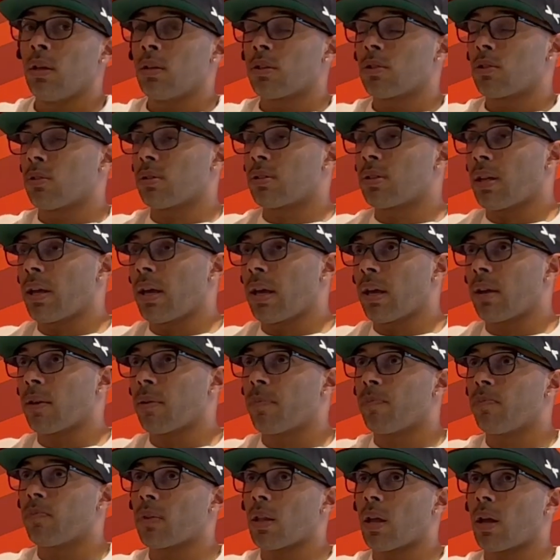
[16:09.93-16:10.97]
So it's like
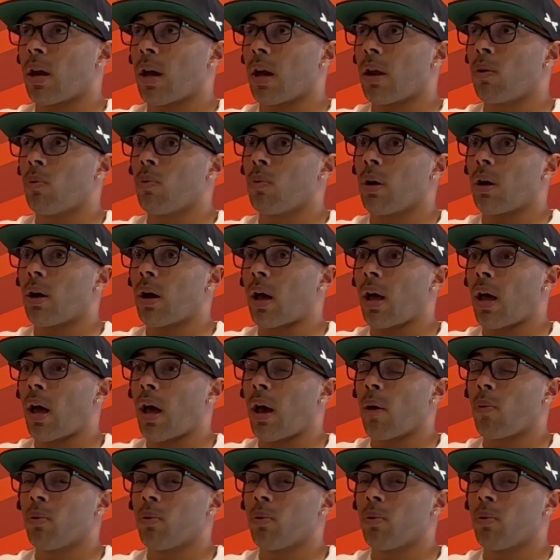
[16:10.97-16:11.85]
I don't. I,